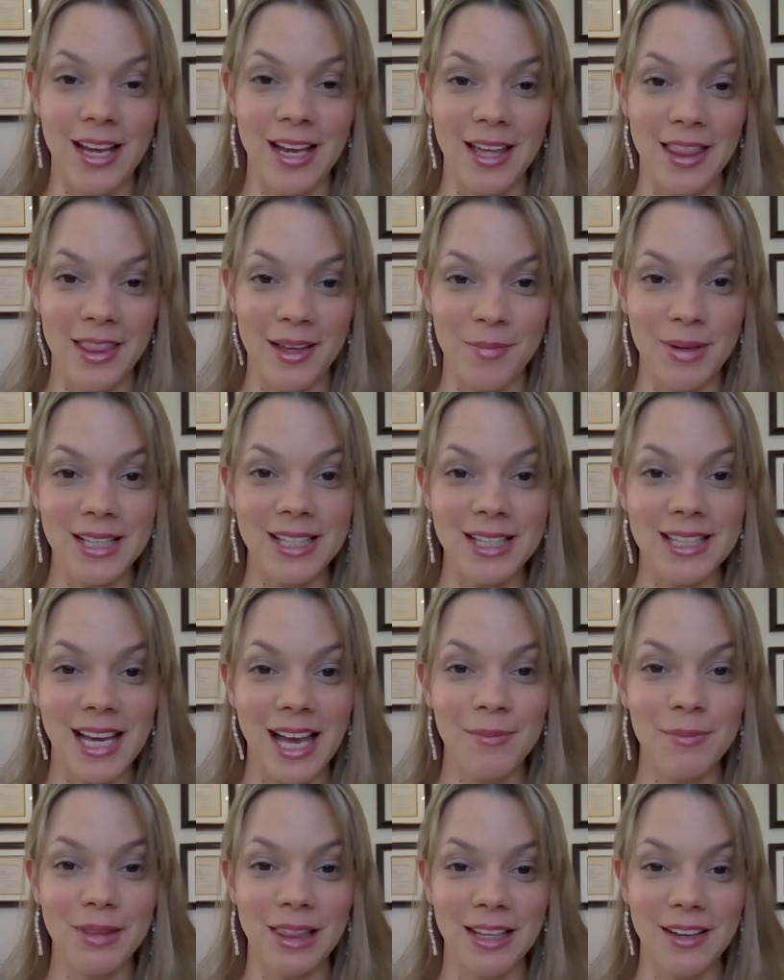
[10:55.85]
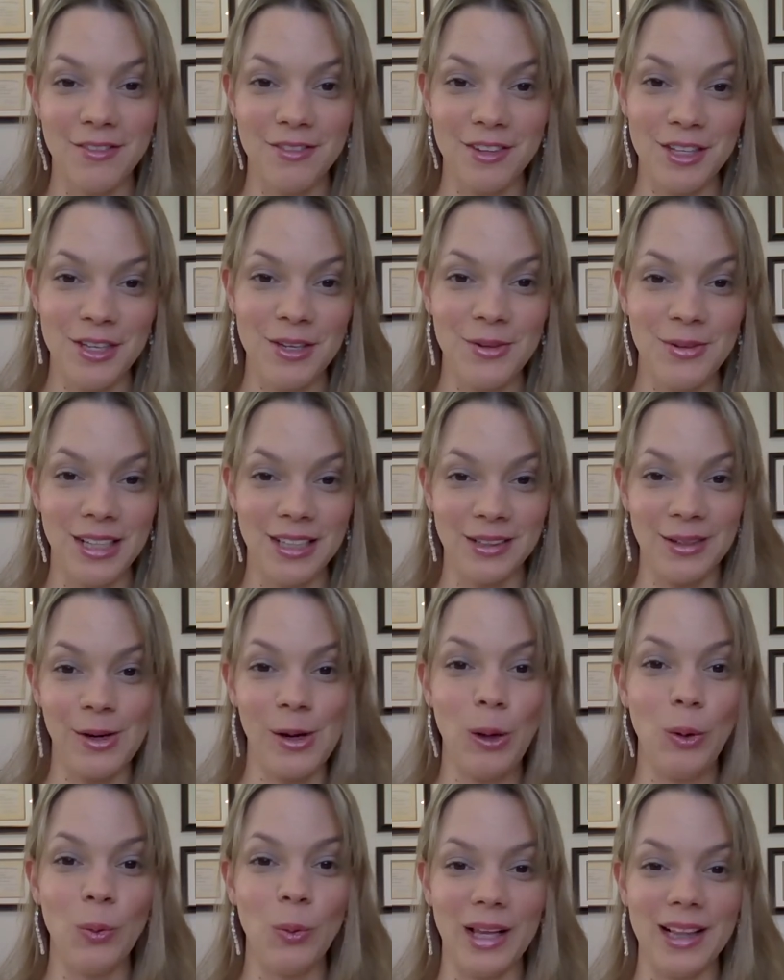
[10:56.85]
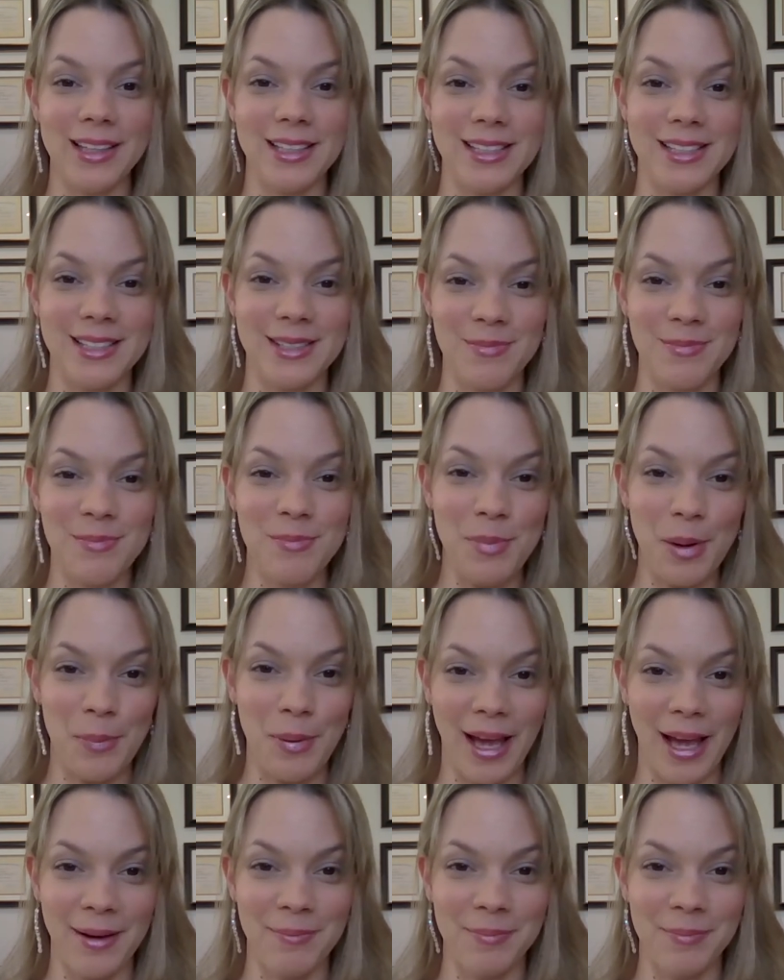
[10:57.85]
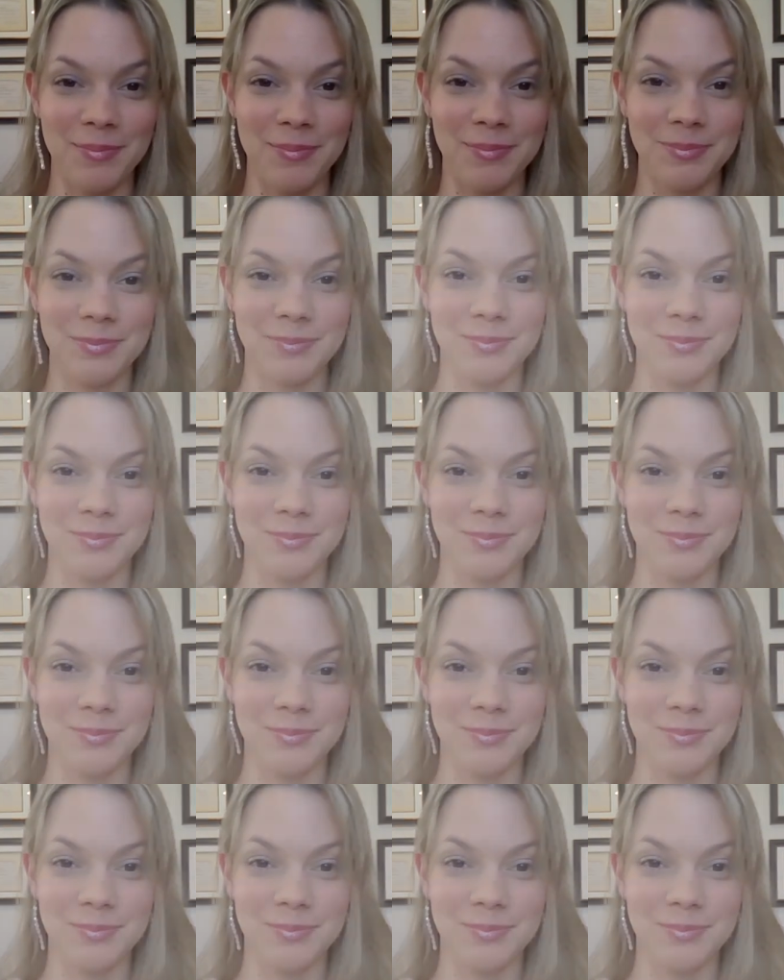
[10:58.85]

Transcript: In the meantime, leaving you in whole wellness. Bye-bye.